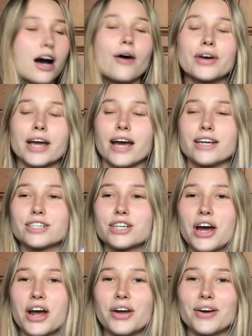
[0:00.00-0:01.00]
Okay,
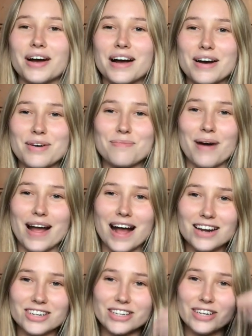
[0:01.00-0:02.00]
so um, I
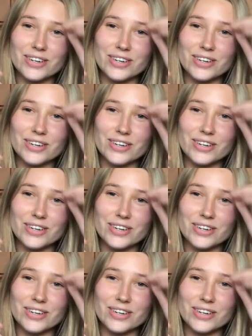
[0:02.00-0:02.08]
actually